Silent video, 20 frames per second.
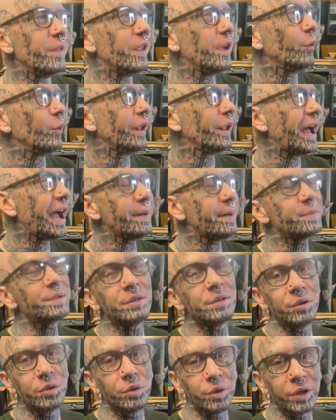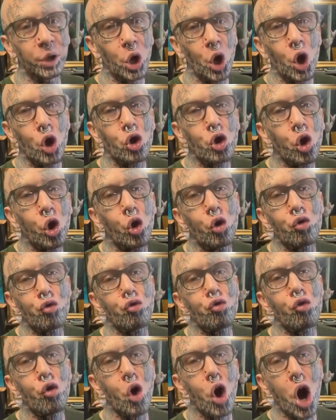that will absolutely
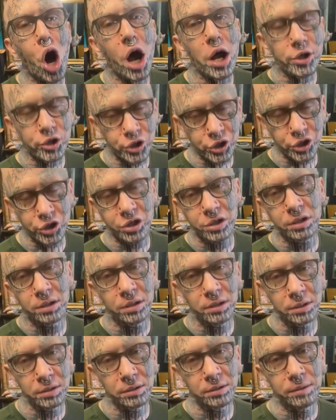crush